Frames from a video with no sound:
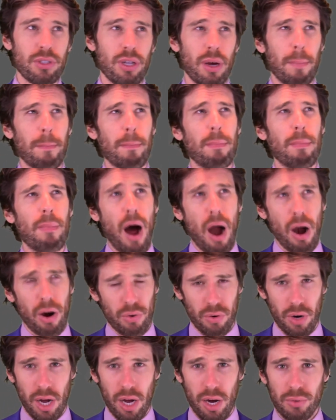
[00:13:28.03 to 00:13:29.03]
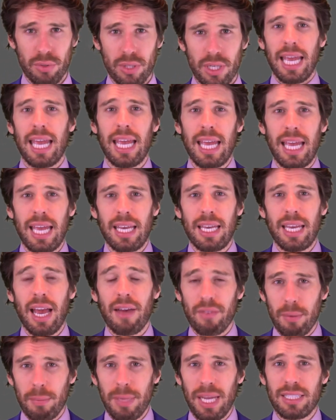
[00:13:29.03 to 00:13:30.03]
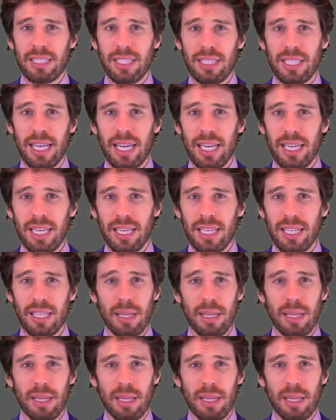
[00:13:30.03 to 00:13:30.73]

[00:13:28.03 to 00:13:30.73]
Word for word: tomorrow, and have an amazing day.